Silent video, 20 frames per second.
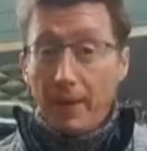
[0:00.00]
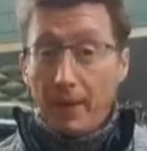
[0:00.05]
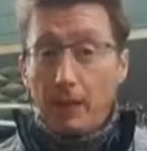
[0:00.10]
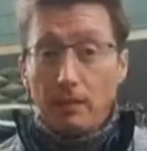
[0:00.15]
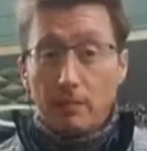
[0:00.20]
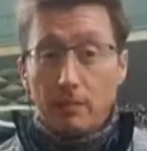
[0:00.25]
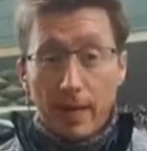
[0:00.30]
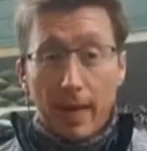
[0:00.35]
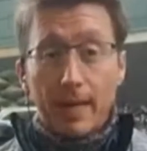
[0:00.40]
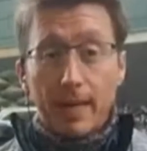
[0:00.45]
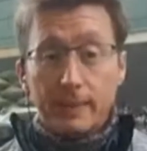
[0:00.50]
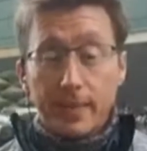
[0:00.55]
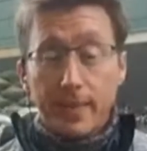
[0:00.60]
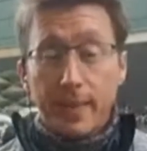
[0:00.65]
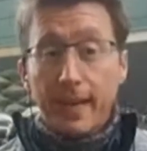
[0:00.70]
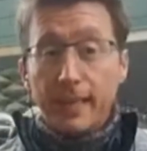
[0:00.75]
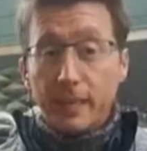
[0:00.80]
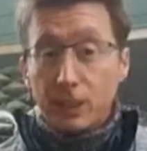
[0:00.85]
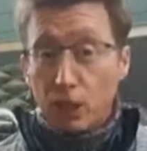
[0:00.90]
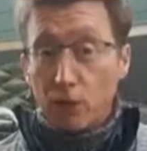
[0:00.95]
I mean, that is the
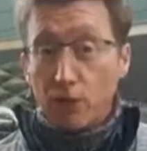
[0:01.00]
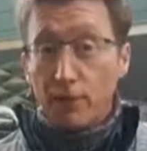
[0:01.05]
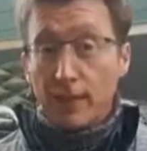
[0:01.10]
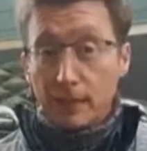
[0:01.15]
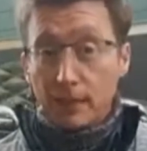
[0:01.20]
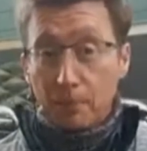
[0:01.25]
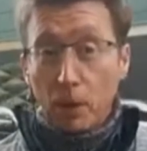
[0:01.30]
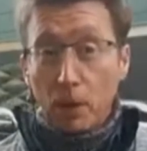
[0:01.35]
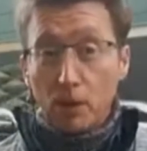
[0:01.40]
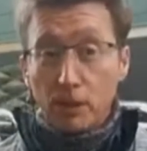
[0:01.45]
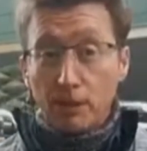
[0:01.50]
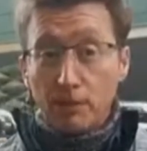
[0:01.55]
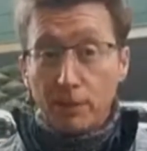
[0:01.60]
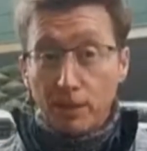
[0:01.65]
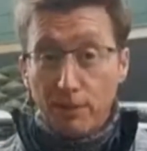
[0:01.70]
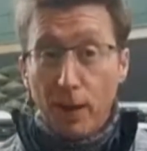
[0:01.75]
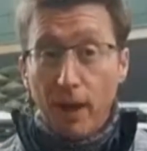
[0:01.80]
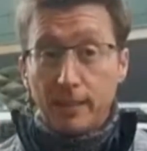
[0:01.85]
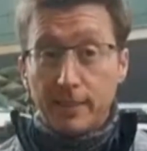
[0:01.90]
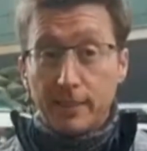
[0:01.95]
nature of explosive
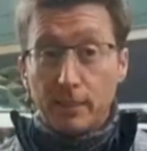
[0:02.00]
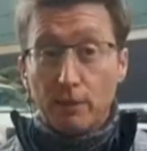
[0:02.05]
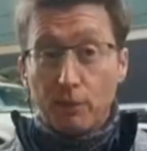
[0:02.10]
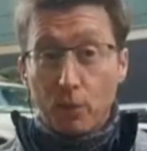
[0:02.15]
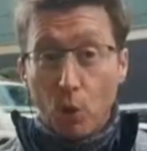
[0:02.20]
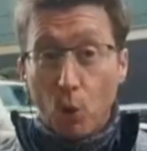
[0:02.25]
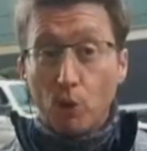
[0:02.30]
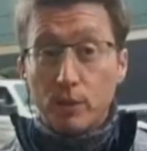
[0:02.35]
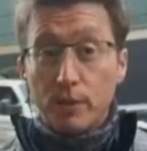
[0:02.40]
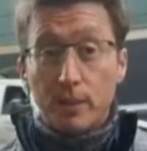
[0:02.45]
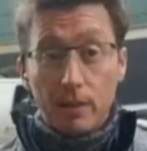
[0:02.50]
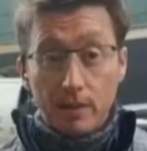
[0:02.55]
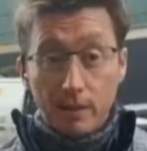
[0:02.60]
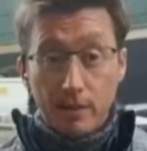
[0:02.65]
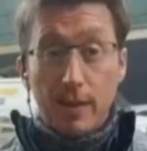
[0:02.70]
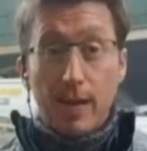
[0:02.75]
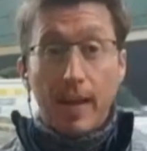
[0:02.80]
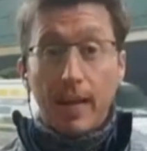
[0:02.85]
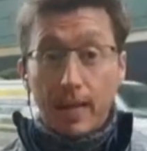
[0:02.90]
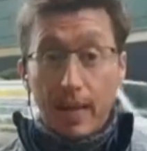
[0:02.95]
devices. Of course,
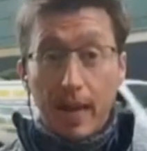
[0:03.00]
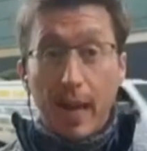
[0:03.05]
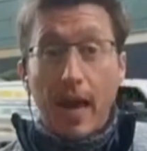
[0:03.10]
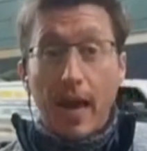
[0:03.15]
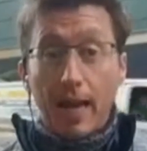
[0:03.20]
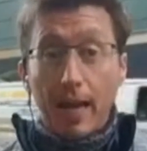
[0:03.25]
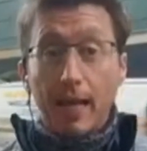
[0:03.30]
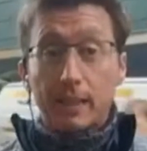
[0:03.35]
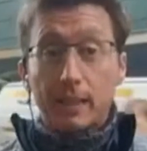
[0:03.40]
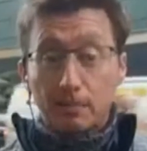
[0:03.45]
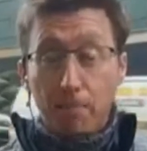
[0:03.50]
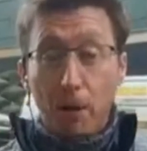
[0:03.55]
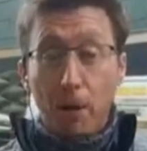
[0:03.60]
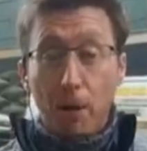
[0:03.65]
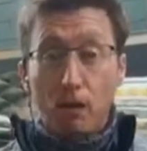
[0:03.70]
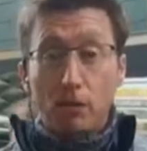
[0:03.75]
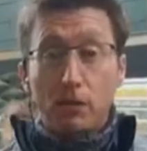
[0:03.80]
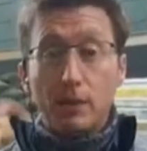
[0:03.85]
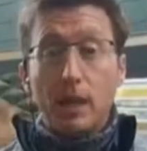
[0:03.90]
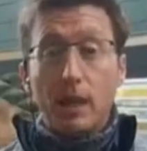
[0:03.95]
they can
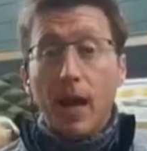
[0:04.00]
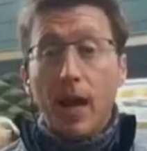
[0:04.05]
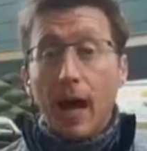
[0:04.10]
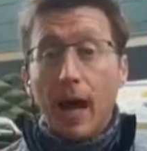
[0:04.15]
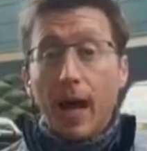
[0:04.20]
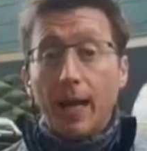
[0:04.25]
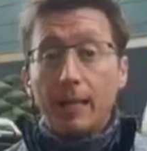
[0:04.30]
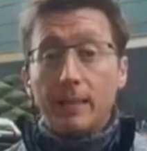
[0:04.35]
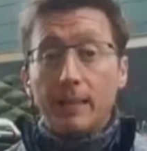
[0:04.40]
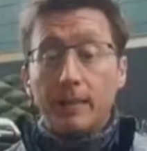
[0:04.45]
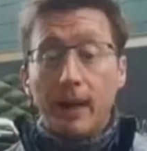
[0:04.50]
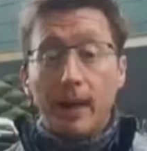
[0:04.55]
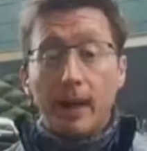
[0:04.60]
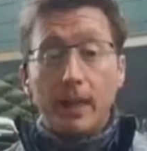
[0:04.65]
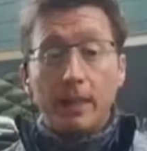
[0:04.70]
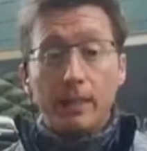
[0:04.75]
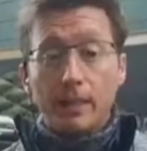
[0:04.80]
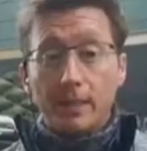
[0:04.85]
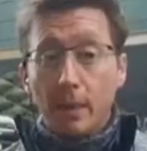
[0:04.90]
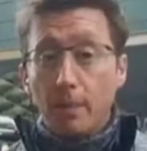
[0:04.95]
explode. And
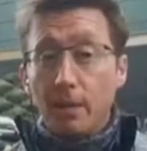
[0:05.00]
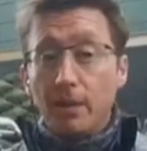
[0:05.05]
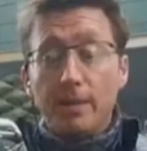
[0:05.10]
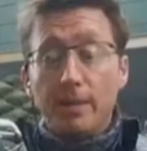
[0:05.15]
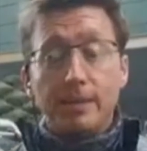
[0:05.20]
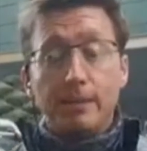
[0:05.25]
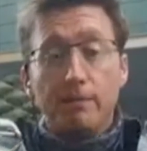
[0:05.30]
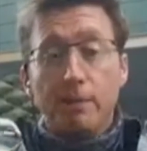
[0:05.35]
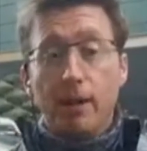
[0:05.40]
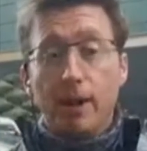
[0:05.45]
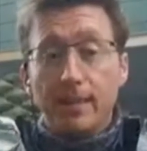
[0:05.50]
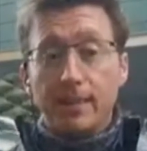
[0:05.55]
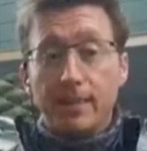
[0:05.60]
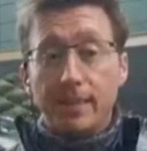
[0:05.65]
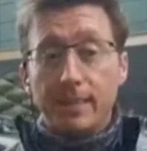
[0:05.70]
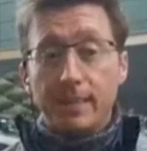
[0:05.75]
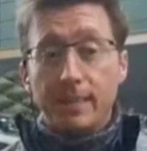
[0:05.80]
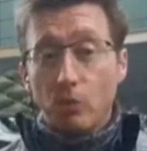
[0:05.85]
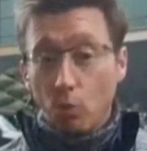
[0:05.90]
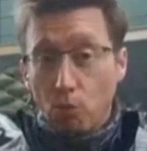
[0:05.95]
uh, some of these
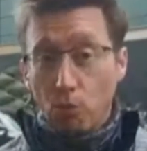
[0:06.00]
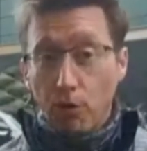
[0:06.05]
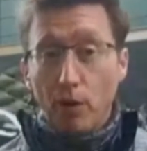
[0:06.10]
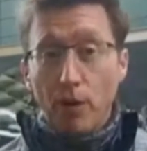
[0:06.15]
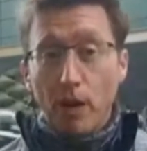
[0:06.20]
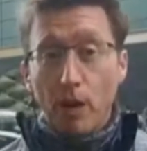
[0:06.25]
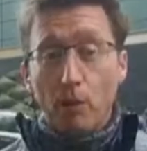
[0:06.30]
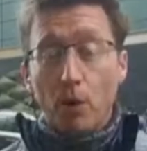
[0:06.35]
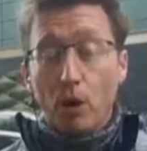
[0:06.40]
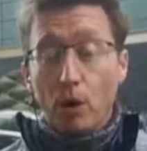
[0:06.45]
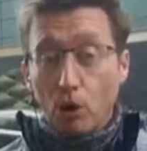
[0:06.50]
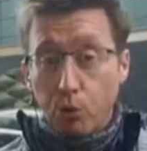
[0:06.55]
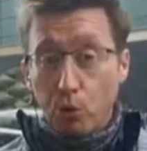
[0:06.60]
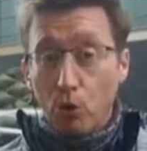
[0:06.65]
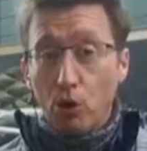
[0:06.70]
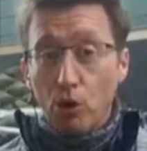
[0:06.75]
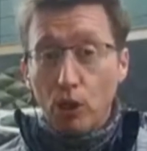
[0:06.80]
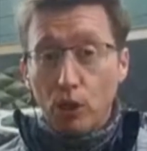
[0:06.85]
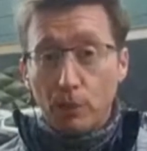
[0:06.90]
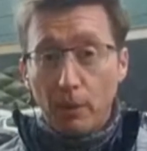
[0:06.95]
devices, although they were
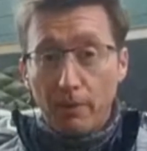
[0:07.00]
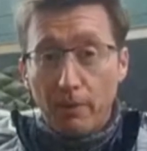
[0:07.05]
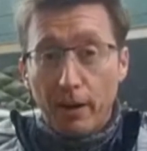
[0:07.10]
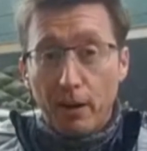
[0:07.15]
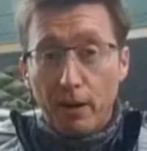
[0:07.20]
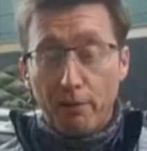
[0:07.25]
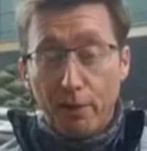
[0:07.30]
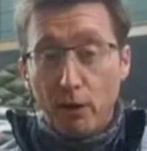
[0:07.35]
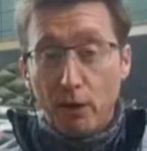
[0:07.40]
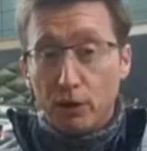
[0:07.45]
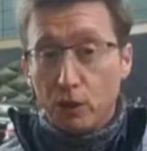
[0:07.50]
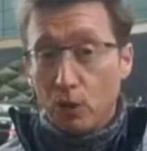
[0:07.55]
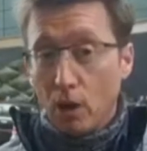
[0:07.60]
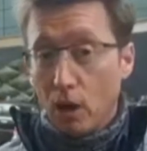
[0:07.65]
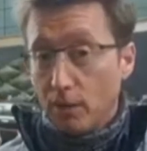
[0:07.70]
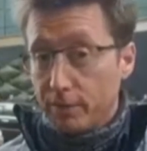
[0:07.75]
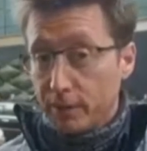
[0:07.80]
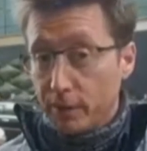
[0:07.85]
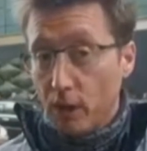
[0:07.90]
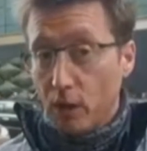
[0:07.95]
crude, we've had a
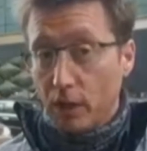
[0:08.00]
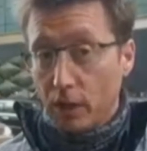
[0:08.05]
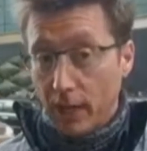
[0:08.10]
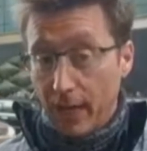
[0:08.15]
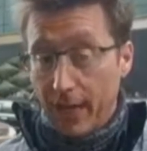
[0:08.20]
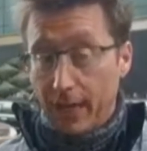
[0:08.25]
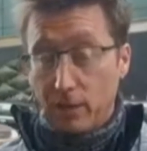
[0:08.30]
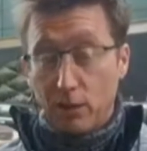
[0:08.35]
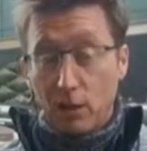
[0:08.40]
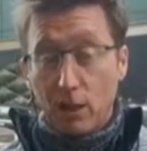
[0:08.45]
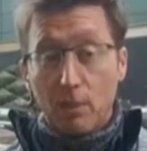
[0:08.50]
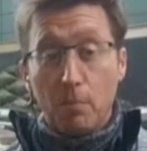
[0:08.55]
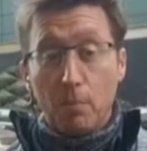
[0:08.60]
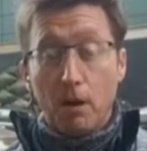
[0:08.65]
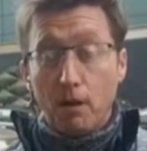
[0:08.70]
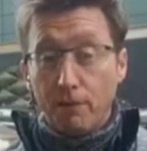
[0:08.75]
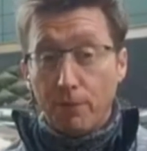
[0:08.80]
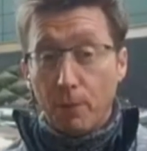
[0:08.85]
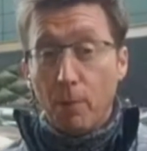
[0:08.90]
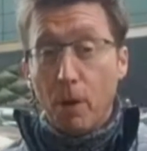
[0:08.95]
photograph circulated on them
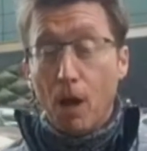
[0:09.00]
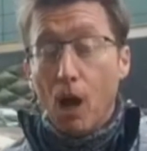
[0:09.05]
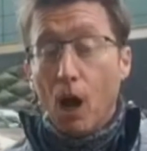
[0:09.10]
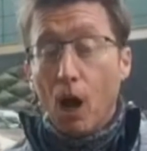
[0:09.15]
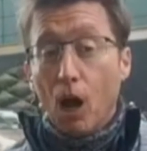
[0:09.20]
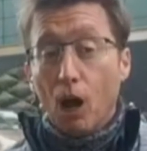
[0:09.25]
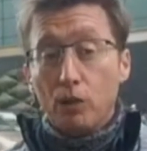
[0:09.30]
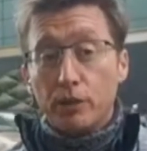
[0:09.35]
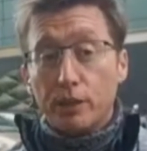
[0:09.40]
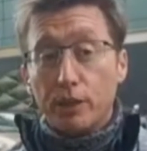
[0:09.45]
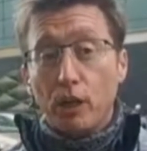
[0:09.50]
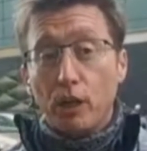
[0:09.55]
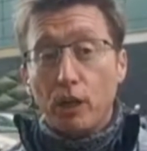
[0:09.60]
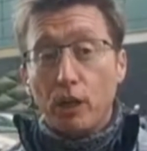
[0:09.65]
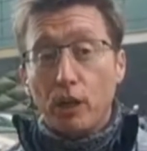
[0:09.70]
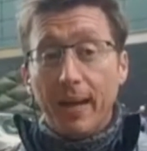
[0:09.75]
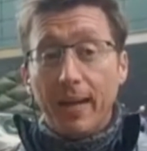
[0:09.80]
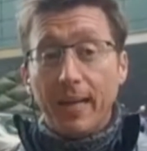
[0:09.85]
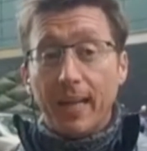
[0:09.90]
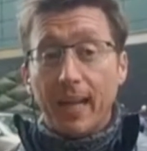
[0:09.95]
of them on
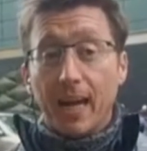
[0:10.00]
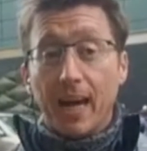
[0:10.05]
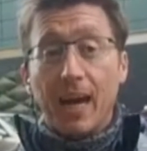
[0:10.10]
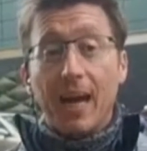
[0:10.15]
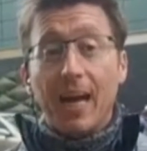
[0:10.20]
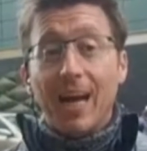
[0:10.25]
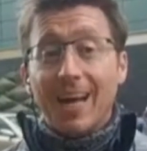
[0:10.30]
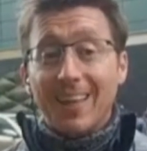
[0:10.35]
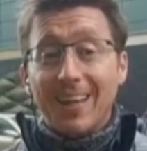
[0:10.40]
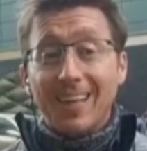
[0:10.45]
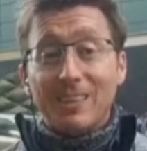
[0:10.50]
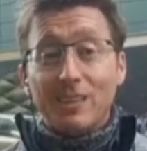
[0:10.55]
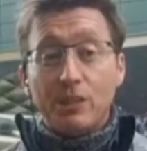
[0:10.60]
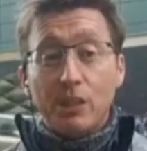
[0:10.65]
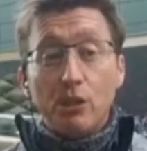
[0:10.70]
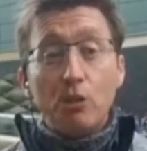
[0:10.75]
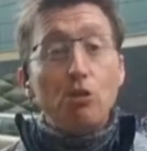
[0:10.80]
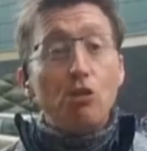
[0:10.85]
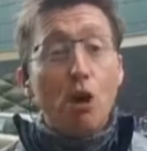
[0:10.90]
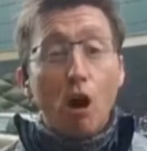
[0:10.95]
social media. They
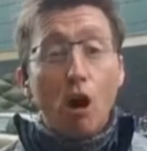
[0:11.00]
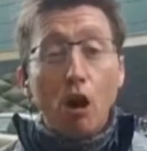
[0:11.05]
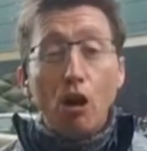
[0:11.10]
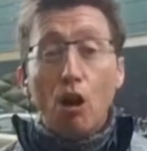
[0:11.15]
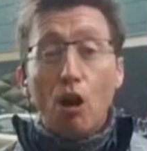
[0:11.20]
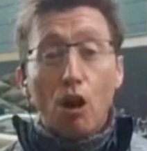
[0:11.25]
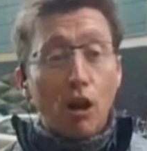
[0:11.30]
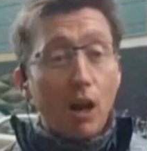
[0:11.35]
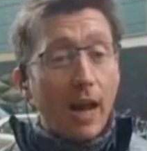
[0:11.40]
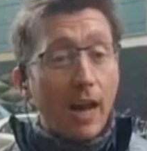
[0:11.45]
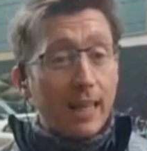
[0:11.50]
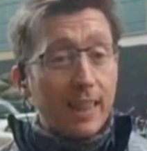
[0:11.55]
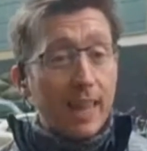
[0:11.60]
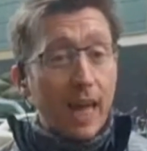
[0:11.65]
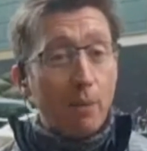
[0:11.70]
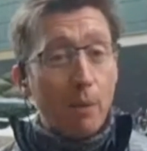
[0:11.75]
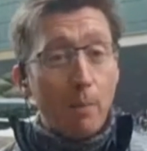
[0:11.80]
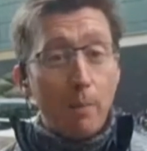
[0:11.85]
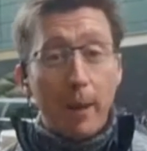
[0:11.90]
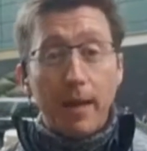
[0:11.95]
do not look like
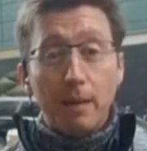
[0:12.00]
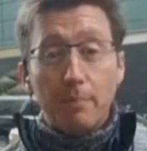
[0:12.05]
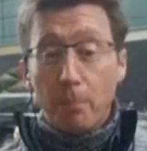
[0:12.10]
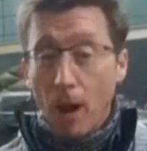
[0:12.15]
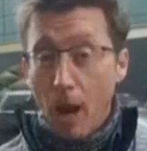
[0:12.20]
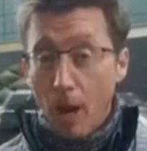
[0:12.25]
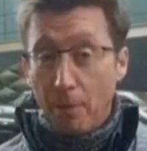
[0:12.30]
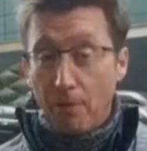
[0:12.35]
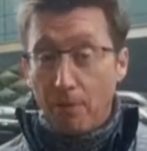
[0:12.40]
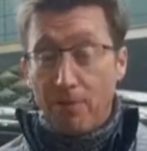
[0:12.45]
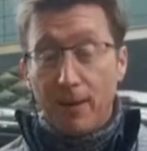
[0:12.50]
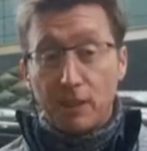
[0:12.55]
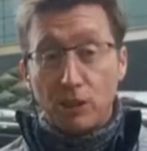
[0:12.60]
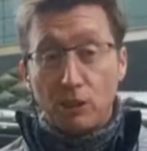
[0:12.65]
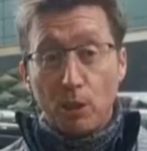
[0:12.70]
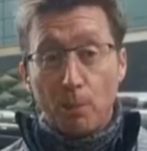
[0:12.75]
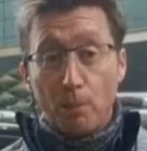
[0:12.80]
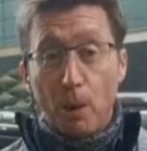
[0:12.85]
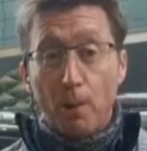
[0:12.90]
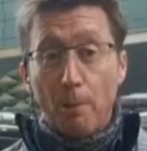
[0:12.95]
they were made by a
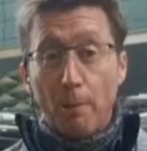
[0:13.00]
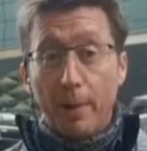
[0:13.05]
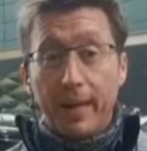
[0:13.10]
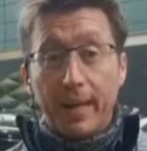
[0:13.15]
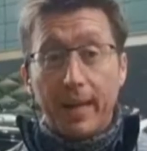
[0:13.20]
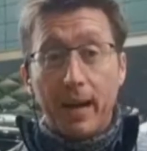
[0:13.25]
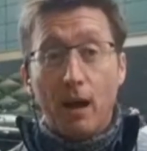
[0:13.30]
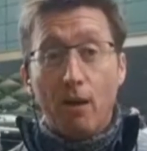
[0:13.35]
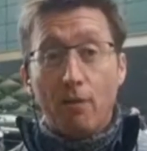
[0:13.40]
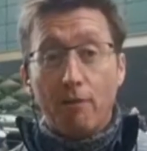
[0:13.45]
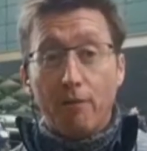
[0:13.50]
professional bomb making